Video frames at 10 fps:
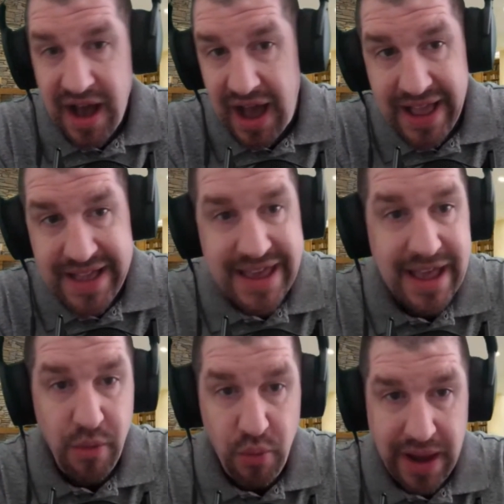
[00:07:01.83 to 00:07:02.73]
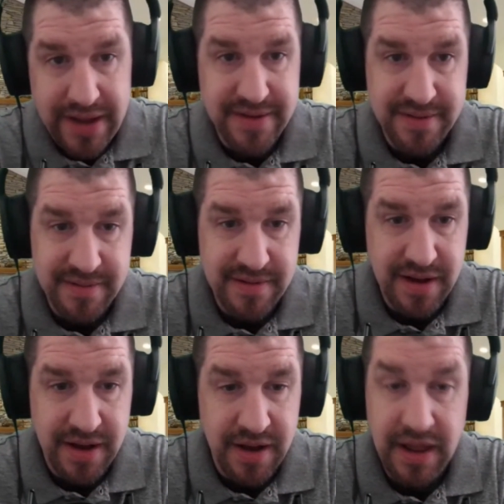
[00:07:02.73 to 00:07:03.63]
I can't wait,
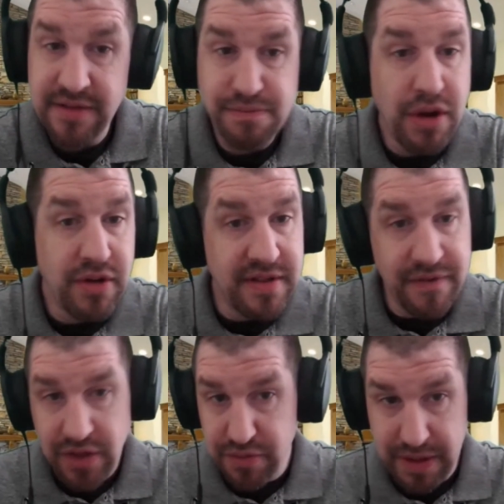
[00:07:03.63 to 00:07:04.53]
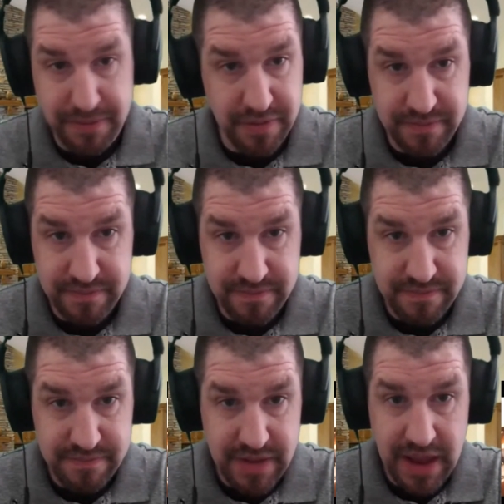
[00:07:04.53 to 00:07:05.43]
uh, as millions of other people.
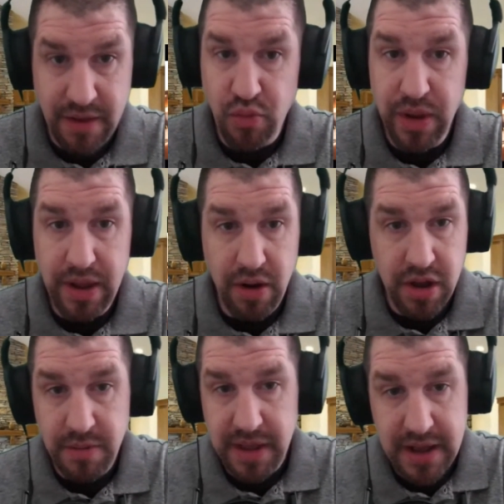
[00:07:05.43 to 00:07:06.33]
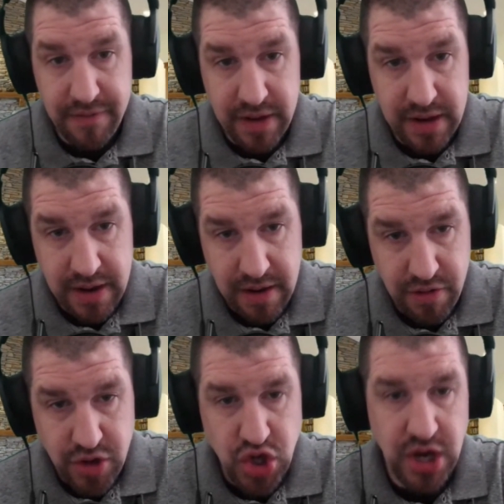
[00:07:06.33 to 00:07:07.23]
And we are going to be covering it here on
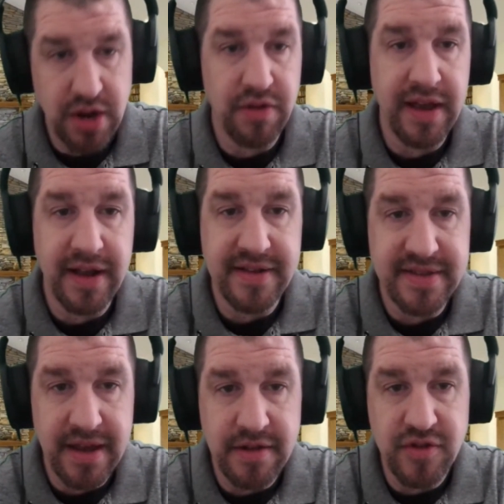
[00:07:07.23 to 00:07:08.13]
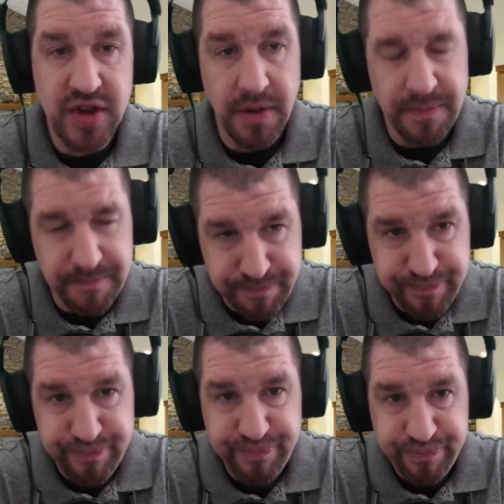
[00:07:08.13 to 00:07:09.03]
the channel, like I said. So,
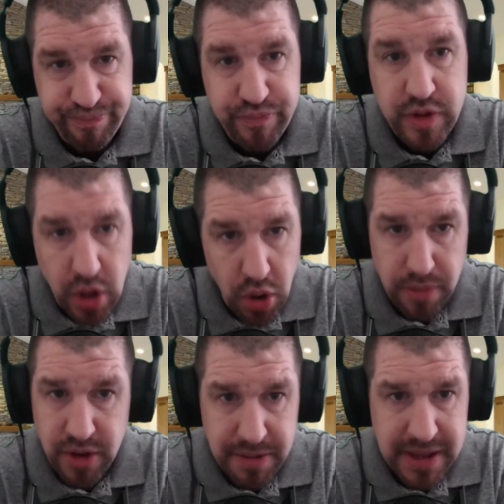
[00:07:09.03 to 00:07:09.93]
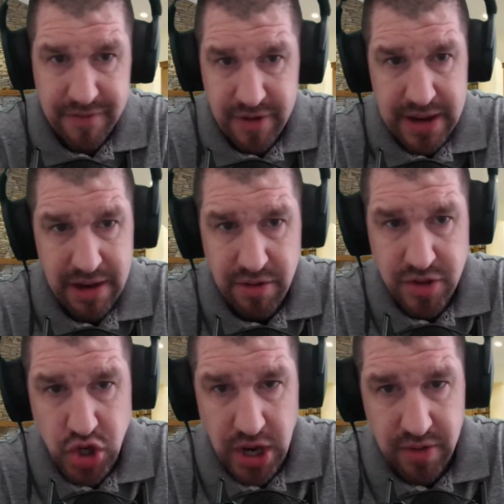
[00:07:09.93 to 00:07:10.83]
or I'm going to be covering here on the
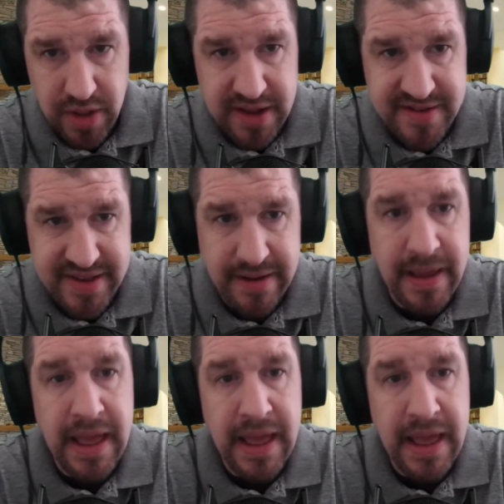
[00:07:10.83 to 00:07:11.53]
channel, like I said.